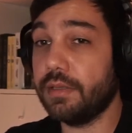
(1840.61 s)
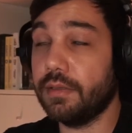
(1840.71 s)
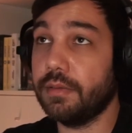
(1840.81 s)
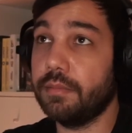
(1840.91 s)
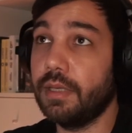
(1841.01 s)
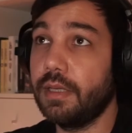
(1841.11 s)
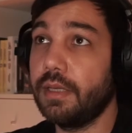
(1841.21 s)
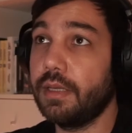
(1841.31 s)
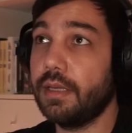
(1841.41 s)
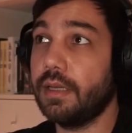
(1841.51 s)

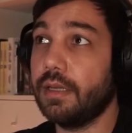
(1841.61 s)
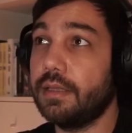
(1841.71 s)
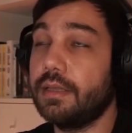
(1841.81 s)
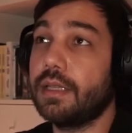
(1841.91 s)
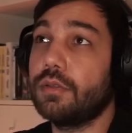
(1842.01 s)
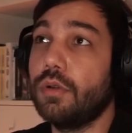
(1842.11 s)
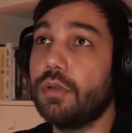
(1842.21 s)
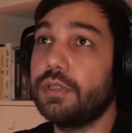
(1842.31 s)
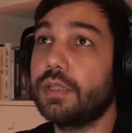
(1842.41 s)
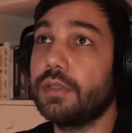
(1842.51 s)
The
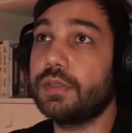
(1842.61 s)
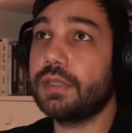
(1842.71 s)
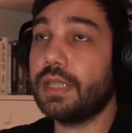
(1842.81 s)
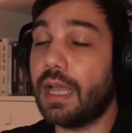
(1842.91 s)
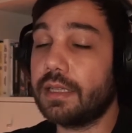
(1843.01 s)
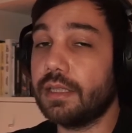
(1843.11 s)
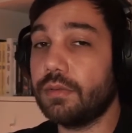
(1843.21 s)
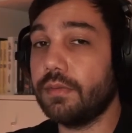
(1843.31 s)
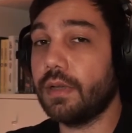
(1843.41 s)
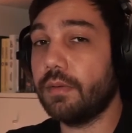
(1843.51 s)
technological stack that
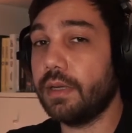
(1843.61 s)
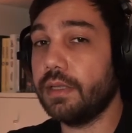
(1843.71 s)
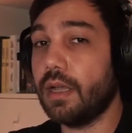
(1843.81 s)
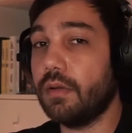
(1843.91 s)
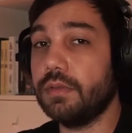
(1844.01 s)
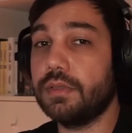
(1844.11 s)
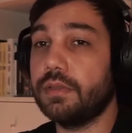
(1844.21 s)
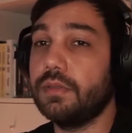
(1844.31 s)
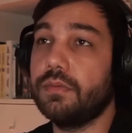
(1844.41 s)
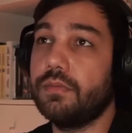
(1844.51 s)
we've got right now
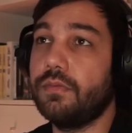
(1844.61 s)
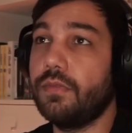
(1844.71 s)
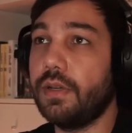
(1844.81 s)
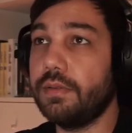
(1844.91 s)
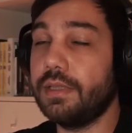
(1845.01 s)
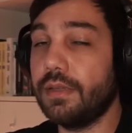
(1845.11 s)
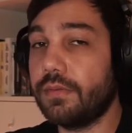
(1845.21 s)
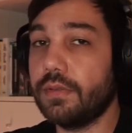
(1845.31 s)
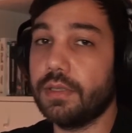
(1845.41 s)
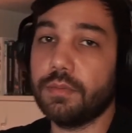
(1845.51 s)
is very
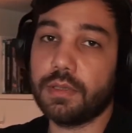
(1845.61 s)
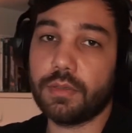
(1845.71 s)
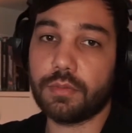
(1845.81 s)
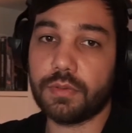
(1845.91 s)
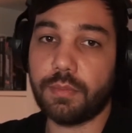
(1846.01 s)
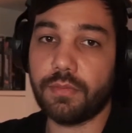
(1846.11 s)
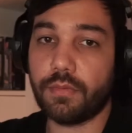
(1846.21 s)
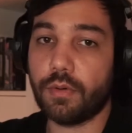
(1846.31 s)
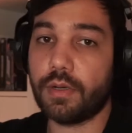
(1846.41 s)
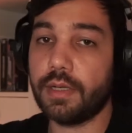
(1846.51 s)
different than what it was before,